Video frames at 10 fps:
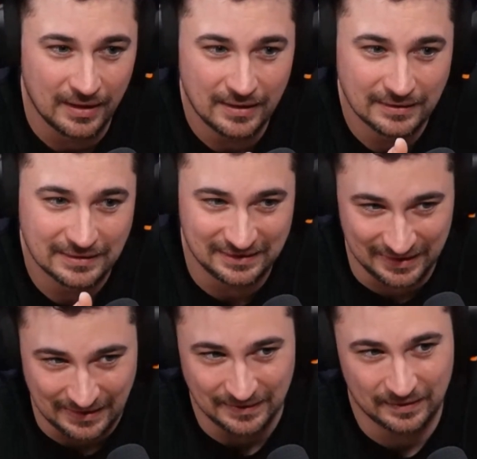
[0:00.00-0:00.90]

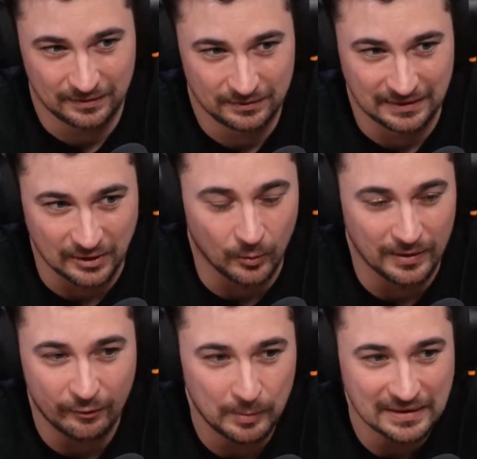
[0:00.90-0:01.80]
since. It's always
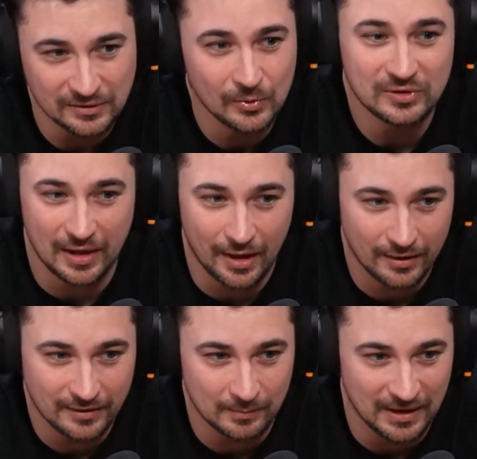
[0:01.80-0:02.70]
everybody's too scared
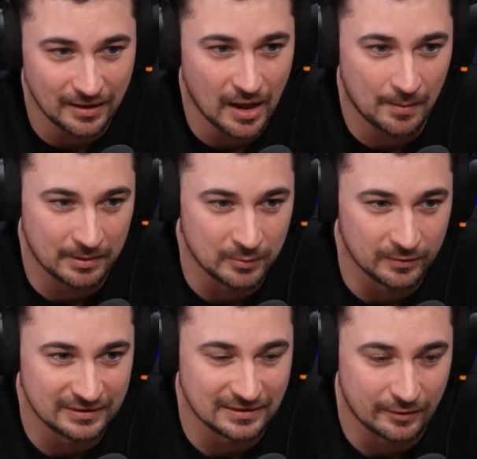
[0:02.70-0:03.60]
to make comedy movies
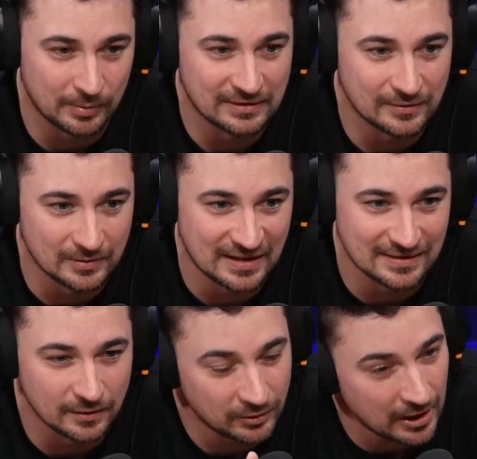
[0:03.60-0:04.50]
because everybody's too
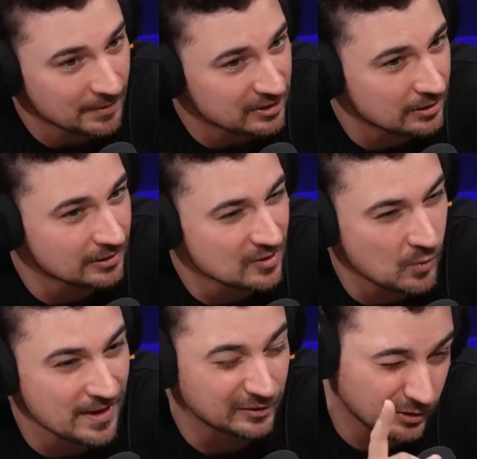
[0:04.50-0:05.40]
sensitive. Tropic Thunder is the one
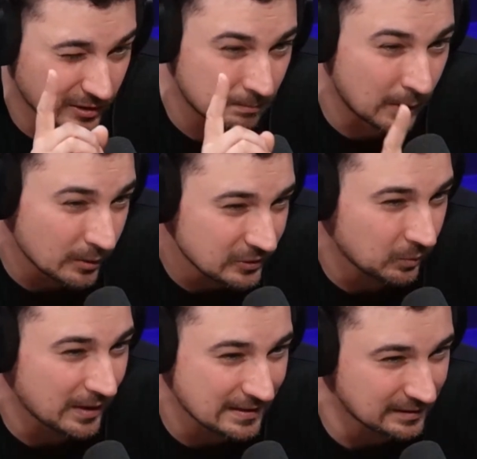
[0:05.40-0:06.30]
that took the most
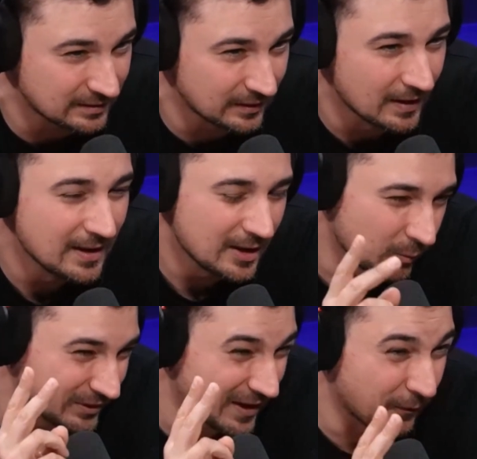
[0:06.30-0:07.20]
risks,
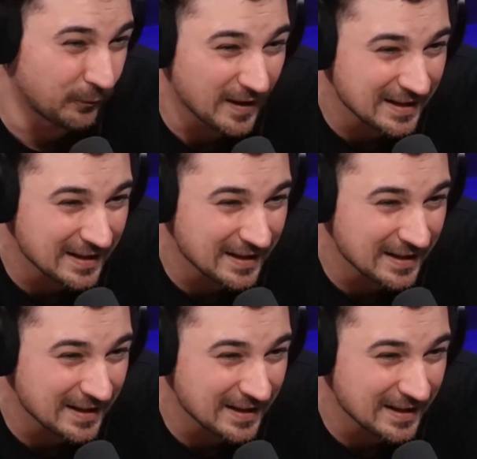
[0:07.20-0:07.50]
was the funniest.